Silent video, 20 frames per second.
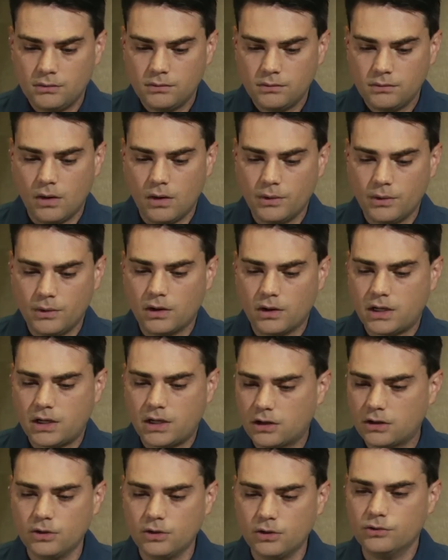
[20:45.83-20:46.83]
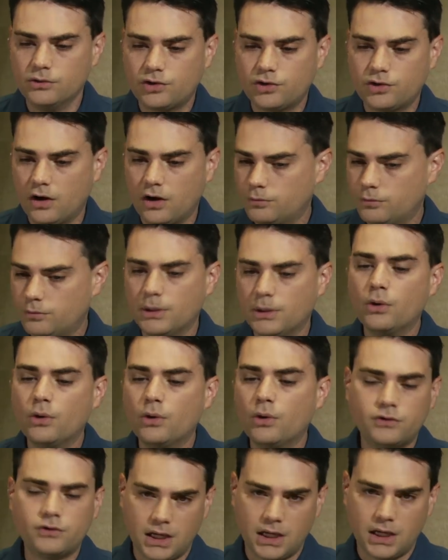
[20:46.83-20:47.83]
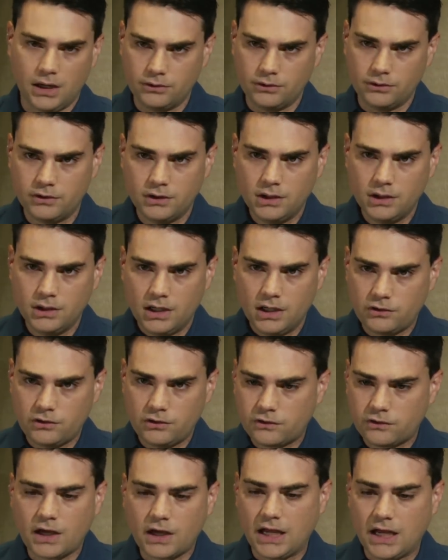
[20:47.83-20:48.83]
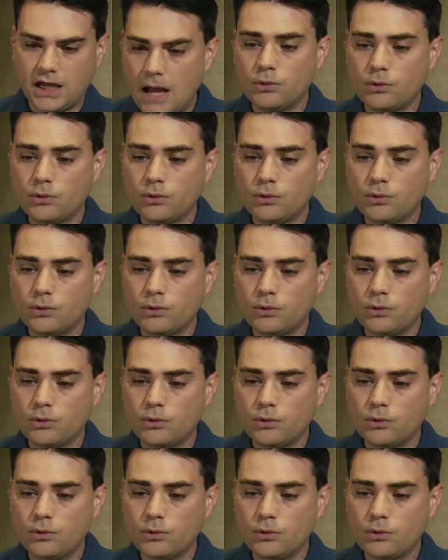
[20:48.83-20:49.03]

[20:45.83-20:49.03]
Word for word: Well, we'll conclude Charles Blow's account in just a second,